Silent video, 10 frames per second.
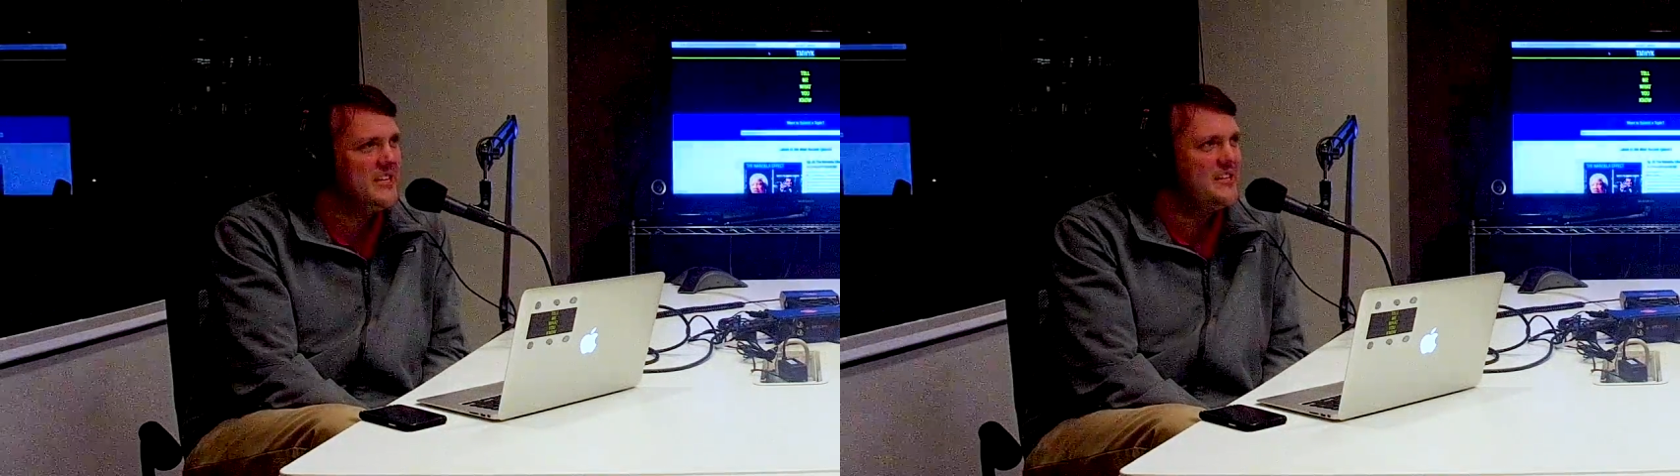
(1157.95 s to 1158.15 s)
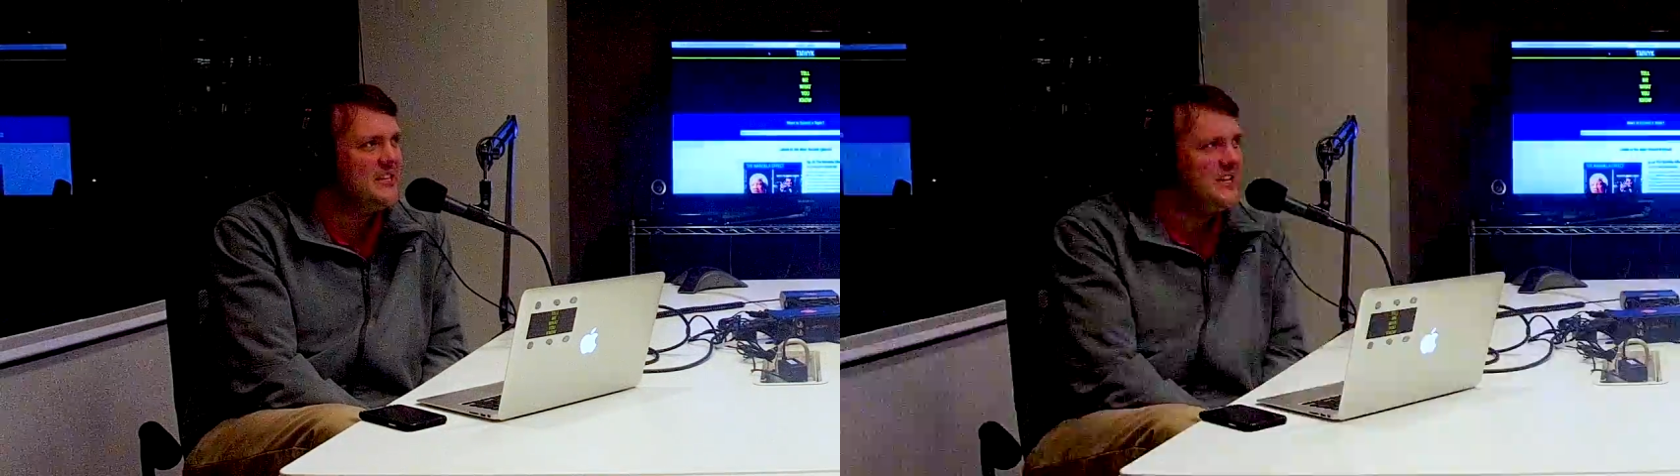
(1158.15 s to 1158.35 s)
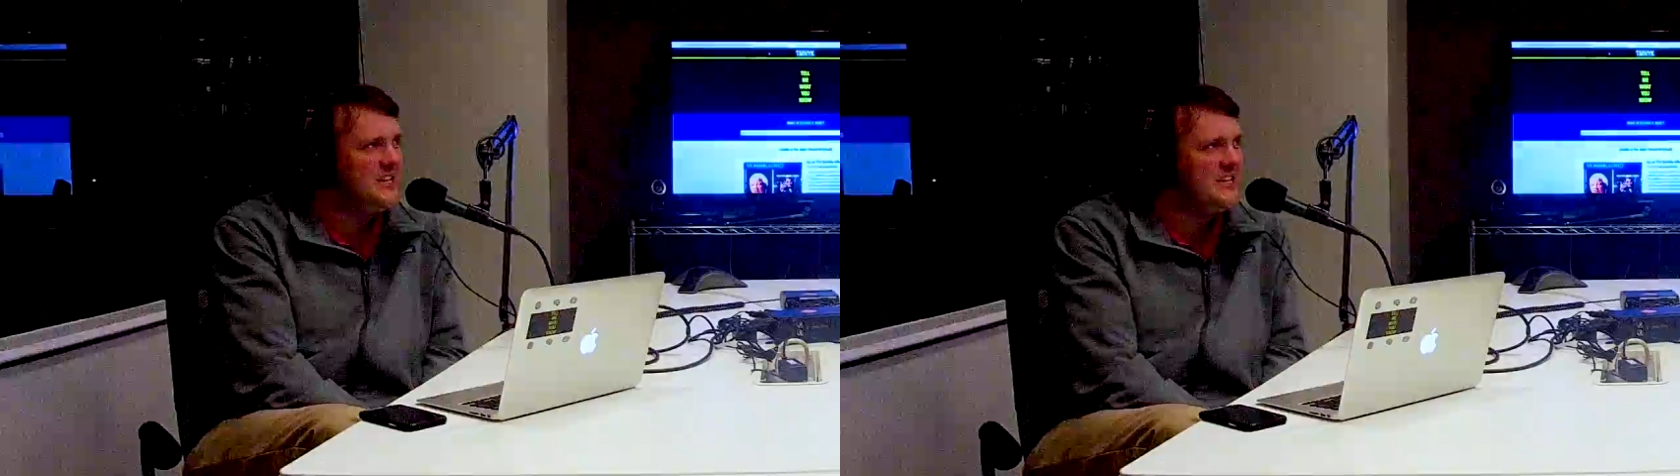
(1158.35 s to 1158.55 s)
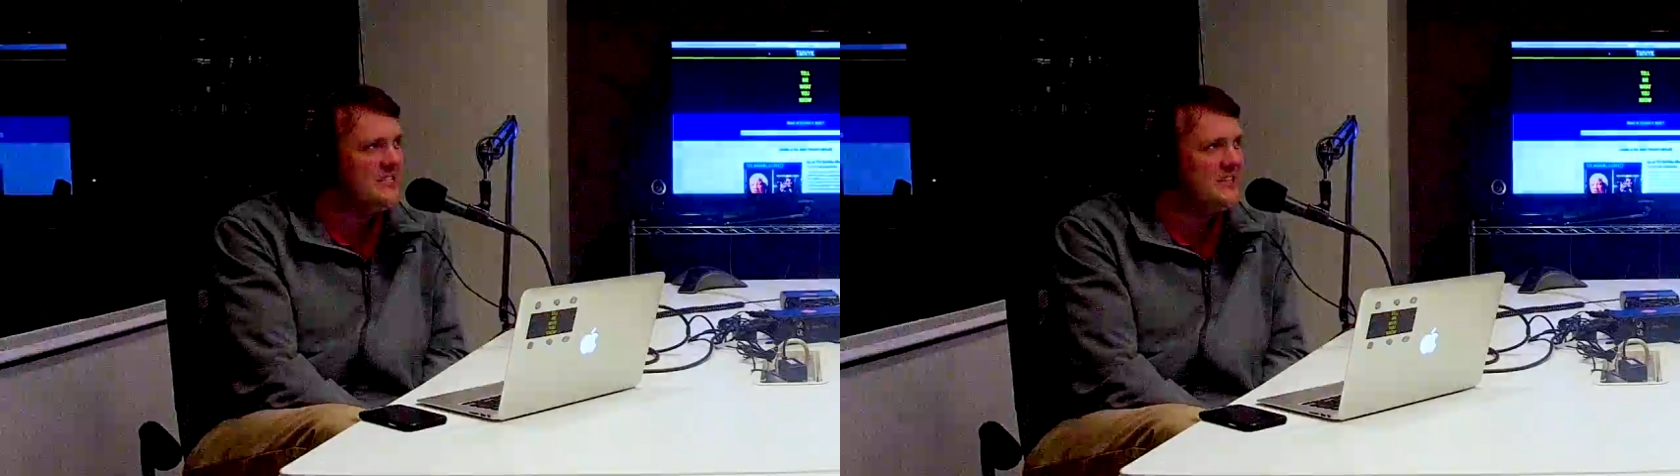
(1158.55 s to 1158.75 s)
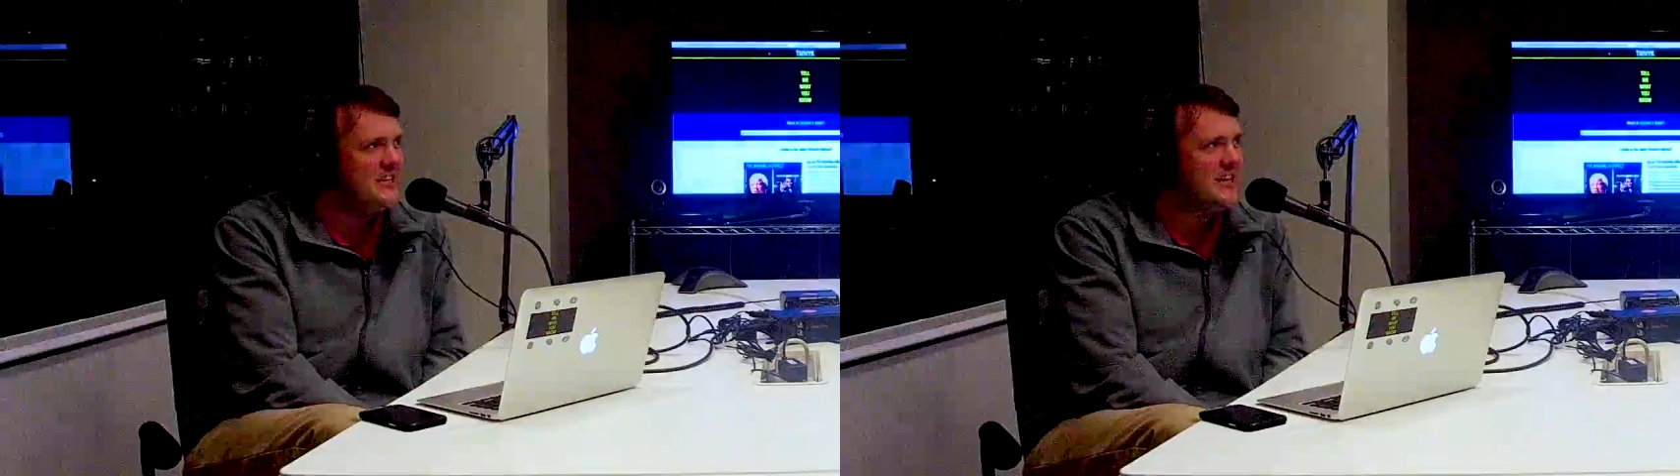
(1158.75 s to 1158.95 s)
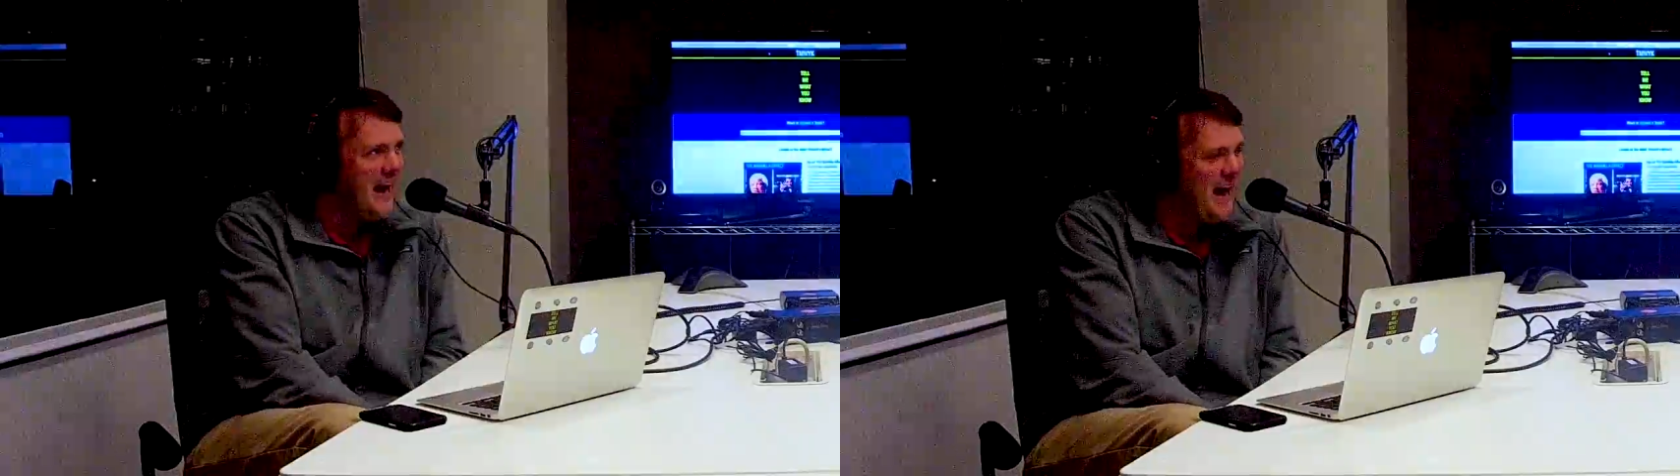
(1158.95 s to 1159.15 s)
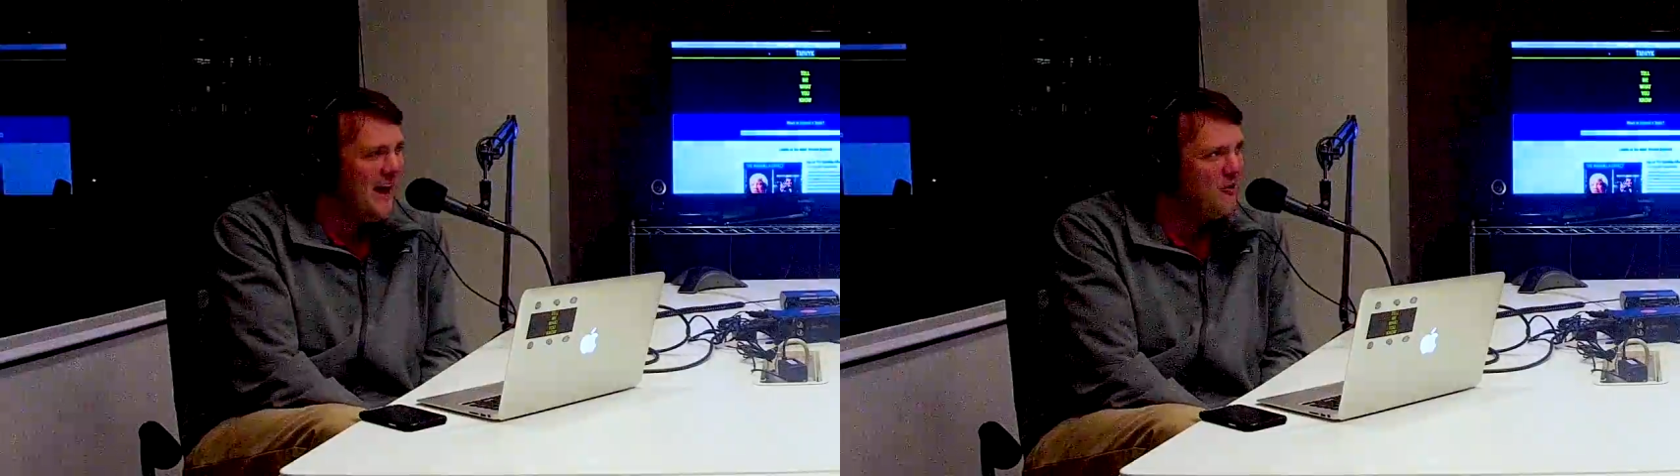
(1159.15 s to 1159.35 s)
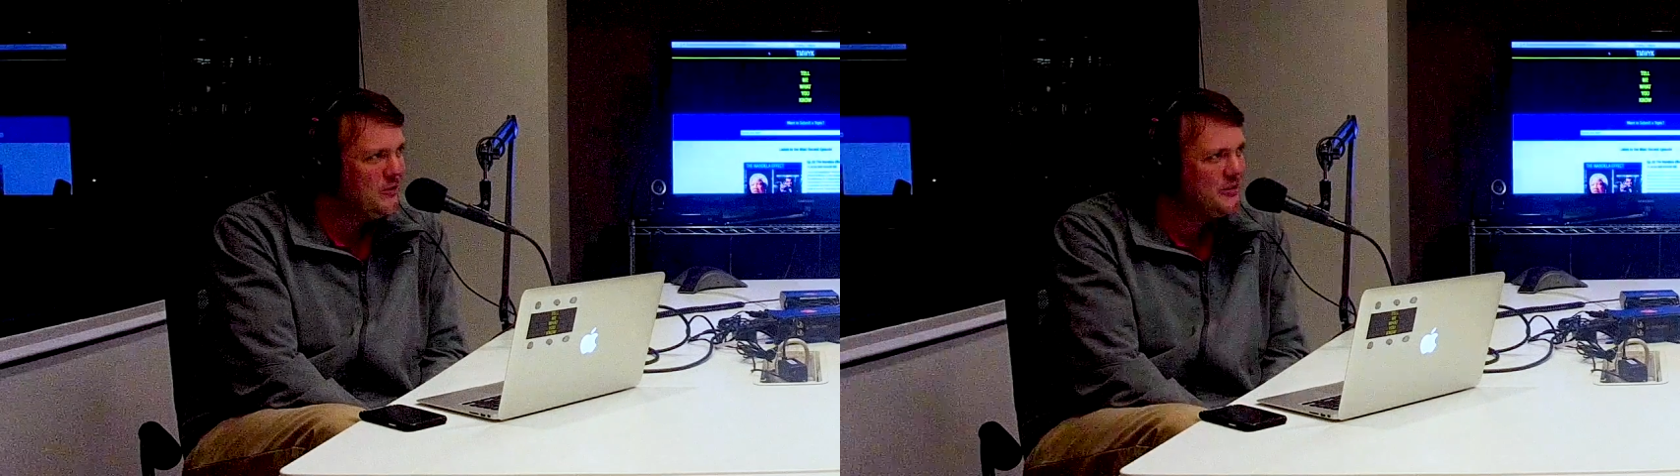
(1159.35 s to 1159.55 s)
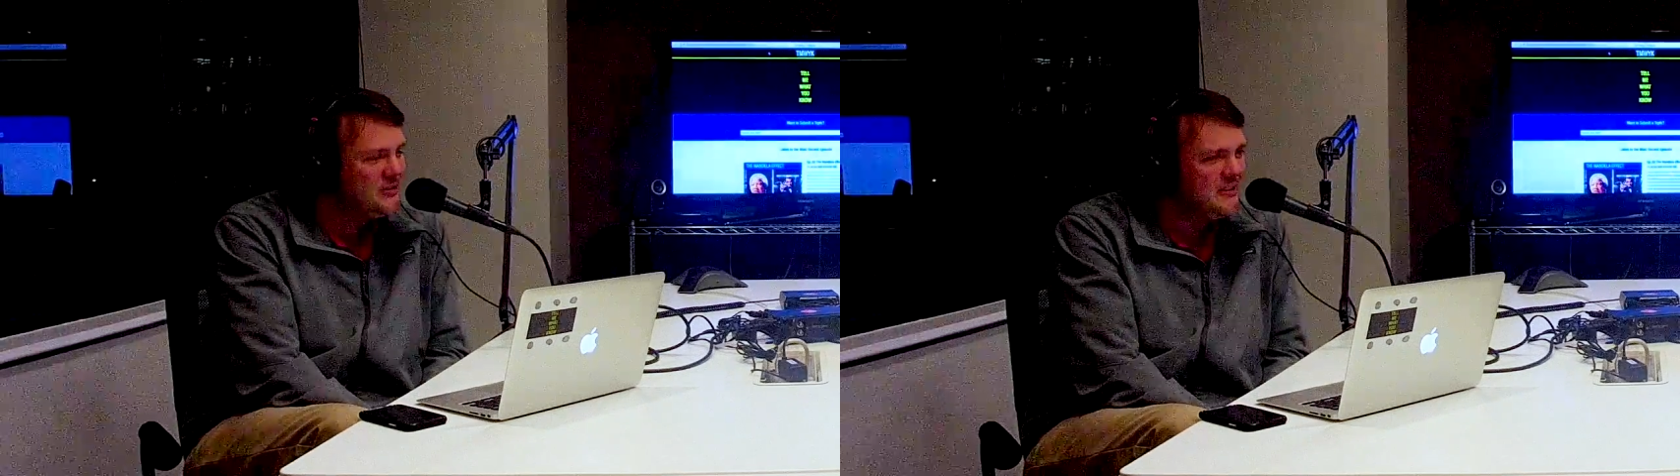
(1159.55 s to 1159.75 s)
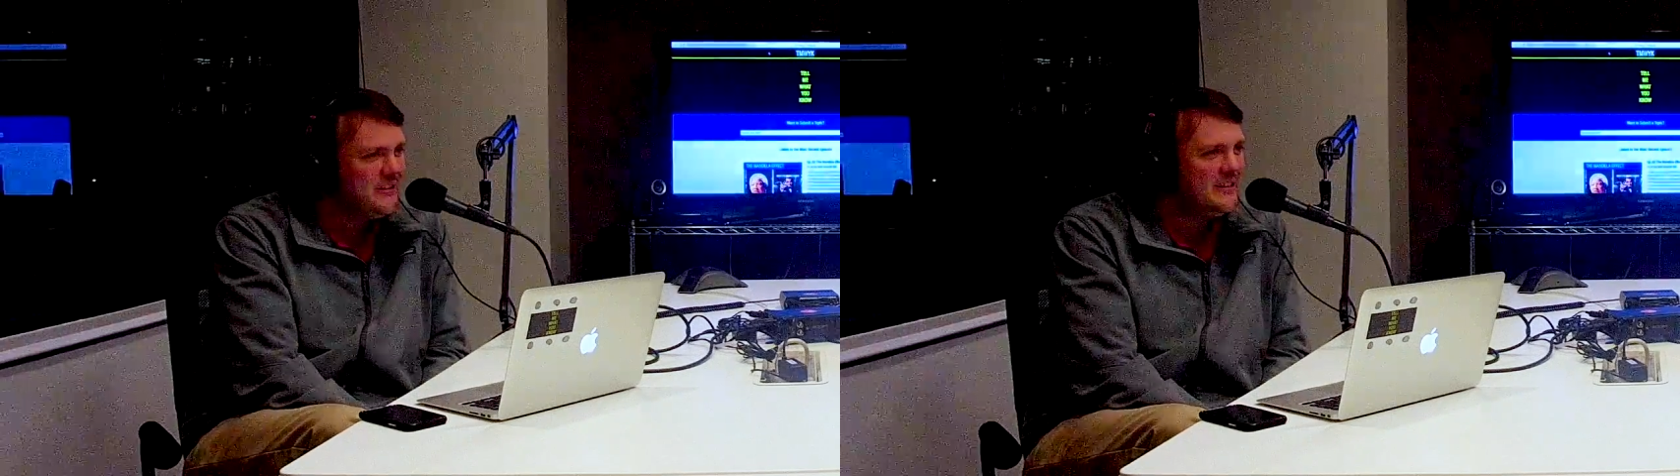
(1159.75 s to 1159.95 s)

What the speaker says: Denny's, any Kyles.